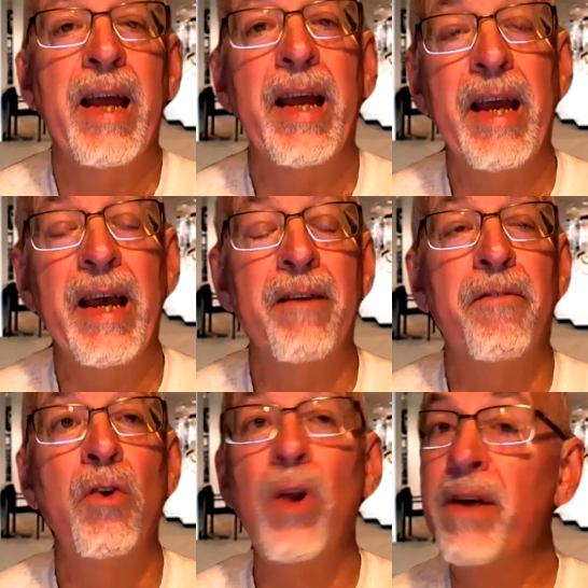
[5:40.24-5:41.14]

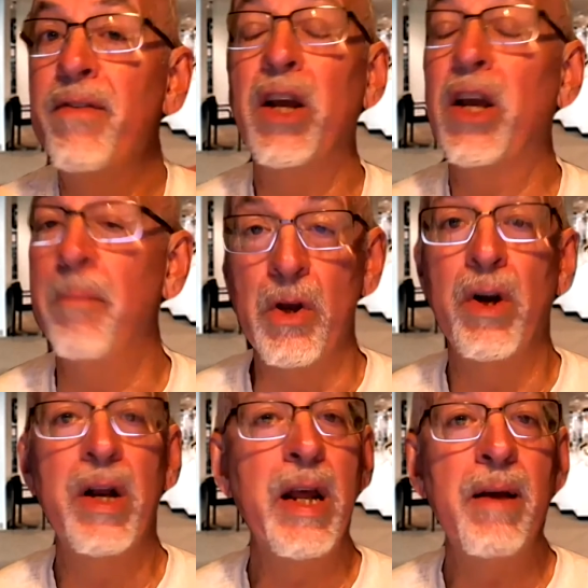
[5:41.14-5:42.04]
If you live in a
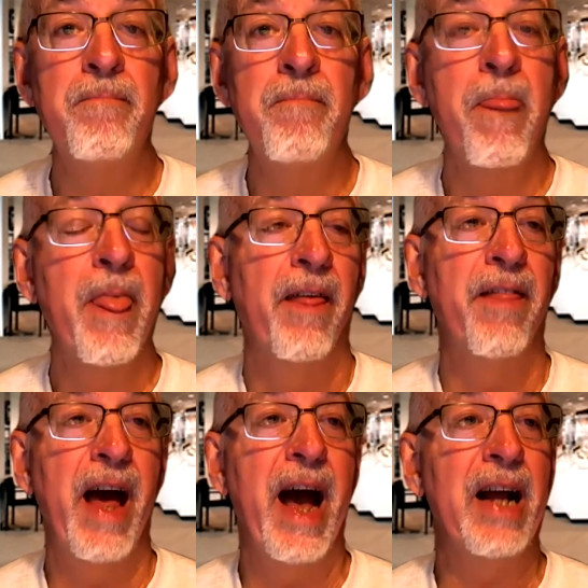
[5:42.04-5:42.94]
community
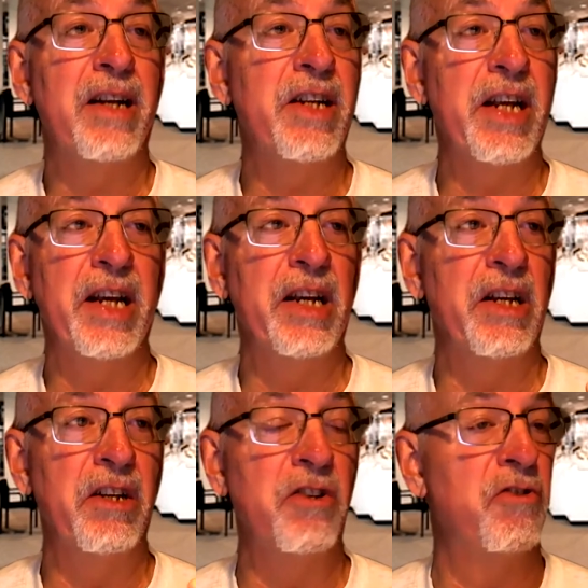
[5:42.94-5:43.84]
that
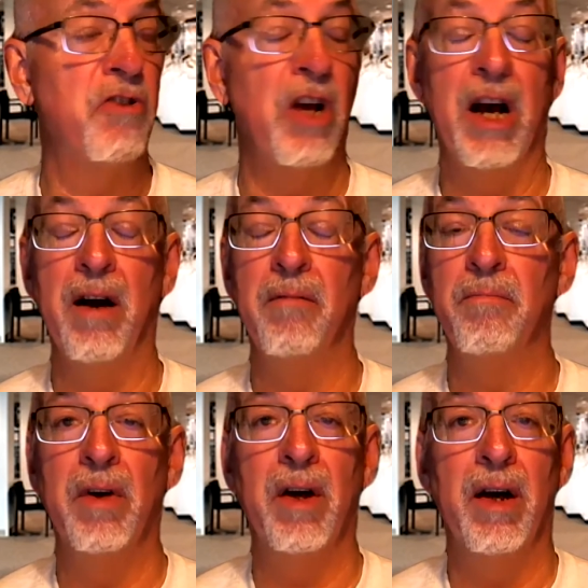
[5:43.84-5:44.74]
is
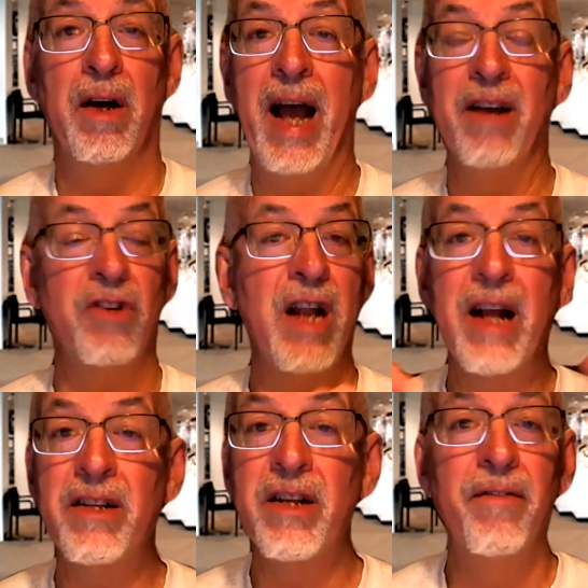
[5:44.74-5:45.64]
has
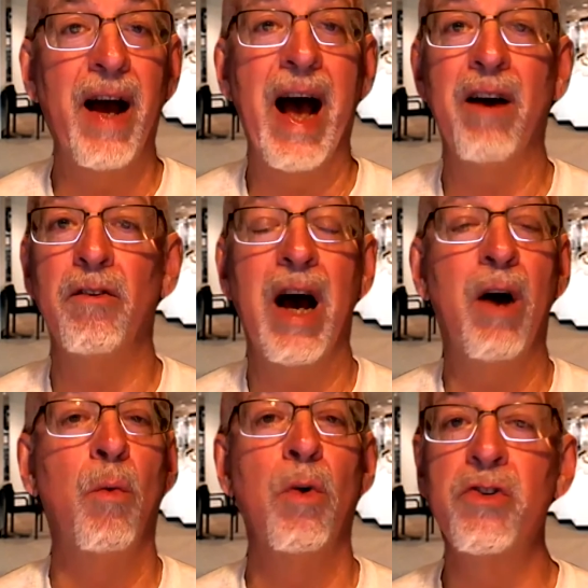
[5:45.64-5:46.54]
lots of
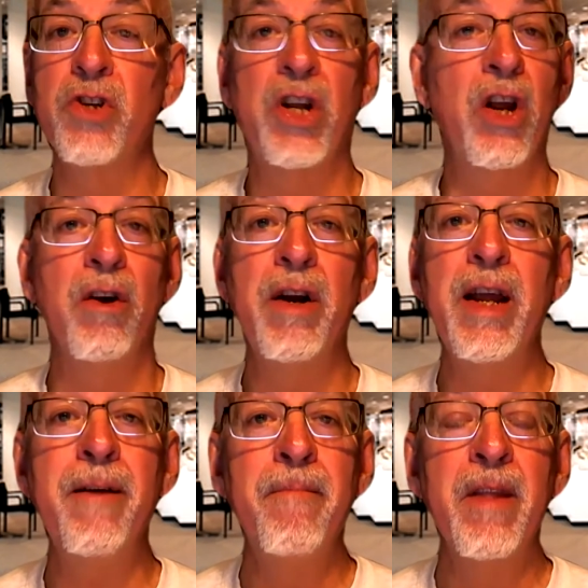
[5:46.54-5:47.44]
outward
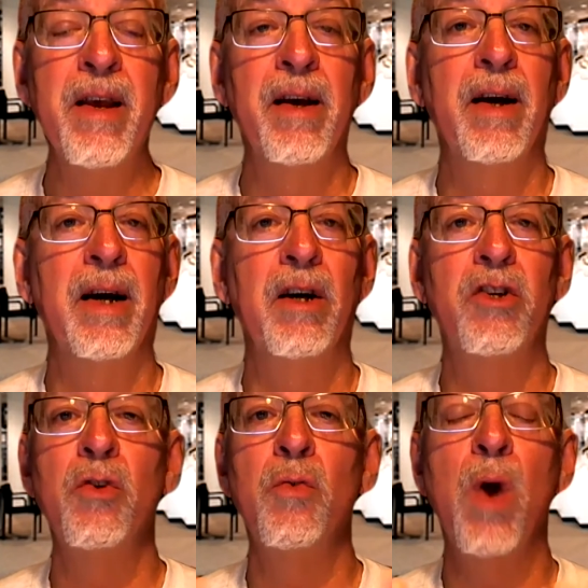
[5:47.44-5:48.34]
security
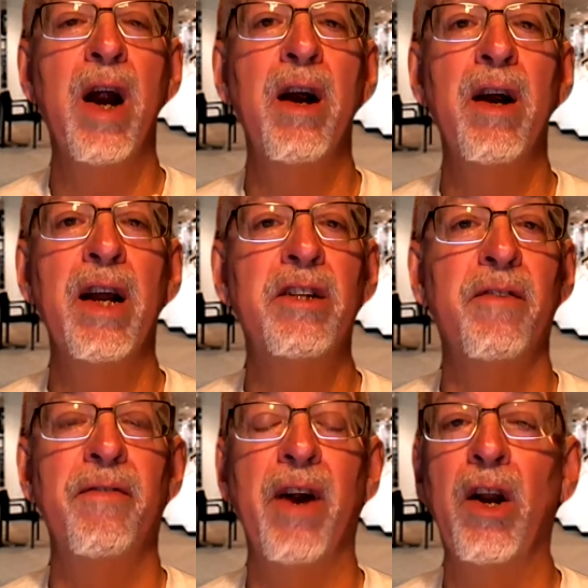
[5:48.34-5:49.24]
to where it's
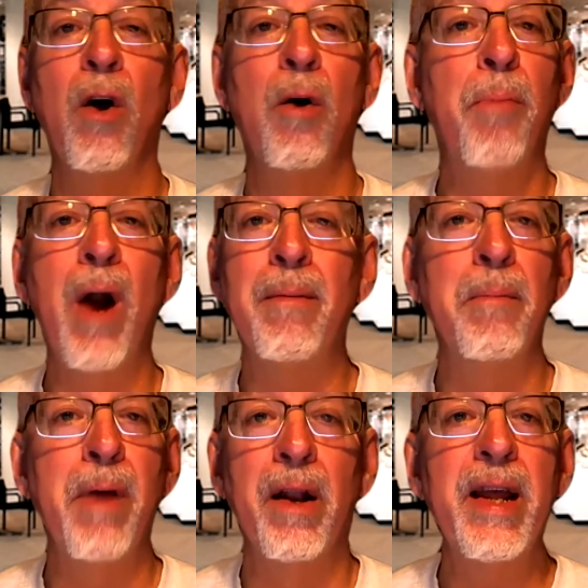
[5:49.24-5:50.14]
a very low
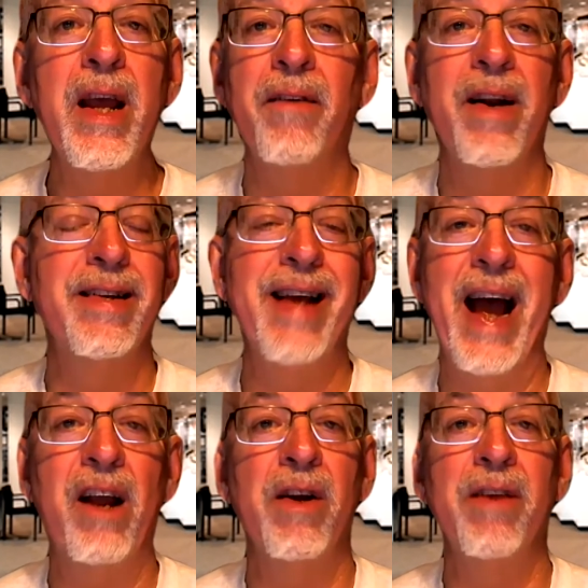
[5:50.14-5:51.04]
probability of an
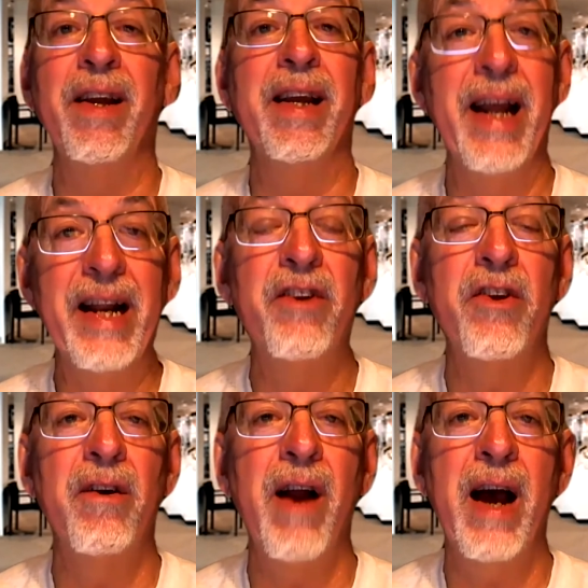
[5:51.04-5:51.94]
attacker even getting to
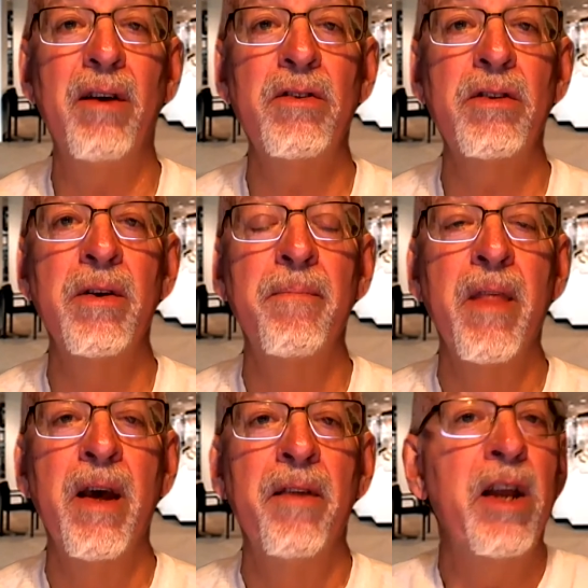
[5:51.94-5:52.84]
your house,
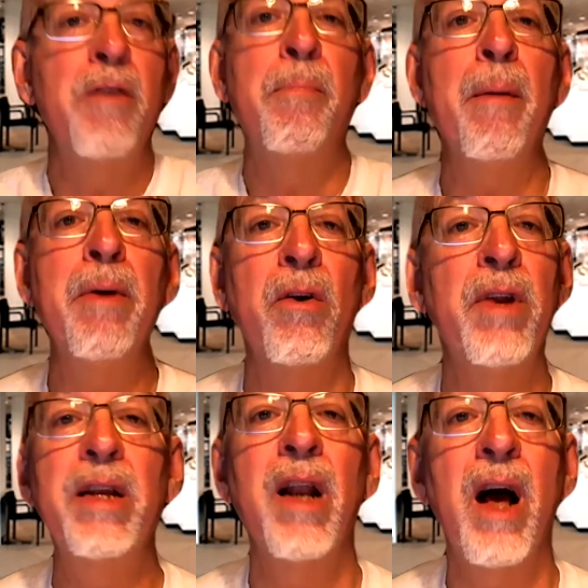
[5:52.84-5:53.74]
then you probably don't
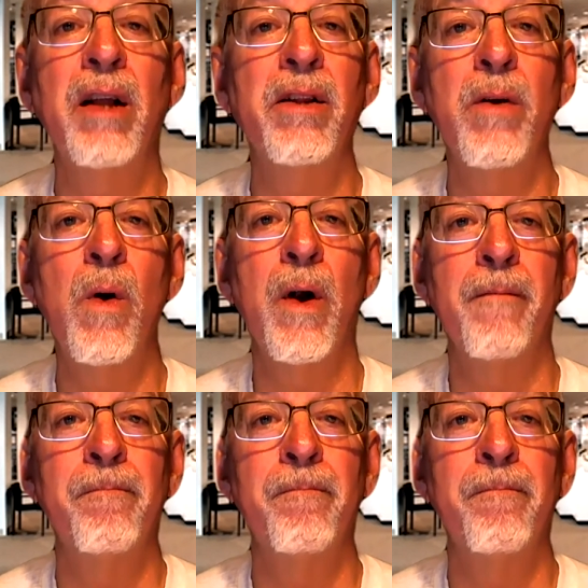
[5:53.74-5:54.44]
need to lock the door.